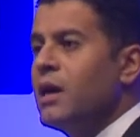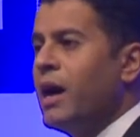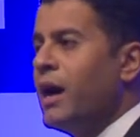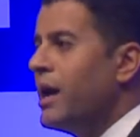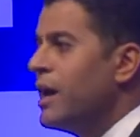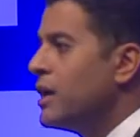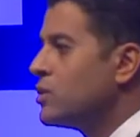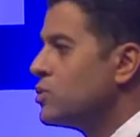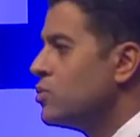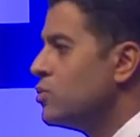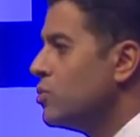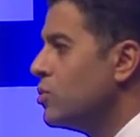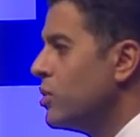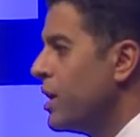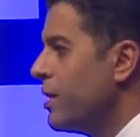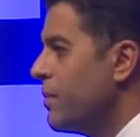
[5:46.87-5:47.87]

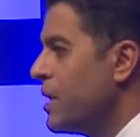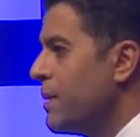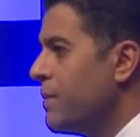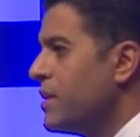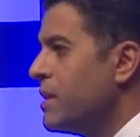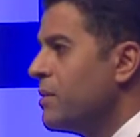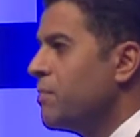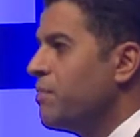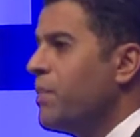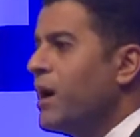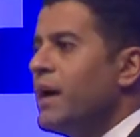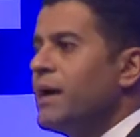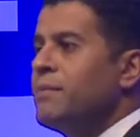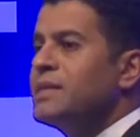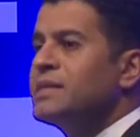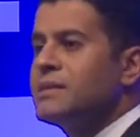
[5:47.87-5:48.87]
to maybe
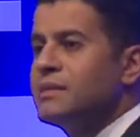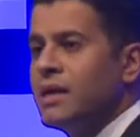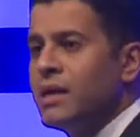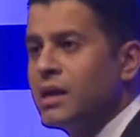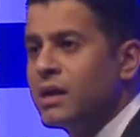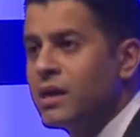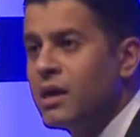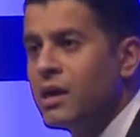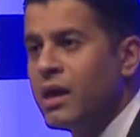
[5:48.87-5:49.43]
by mistake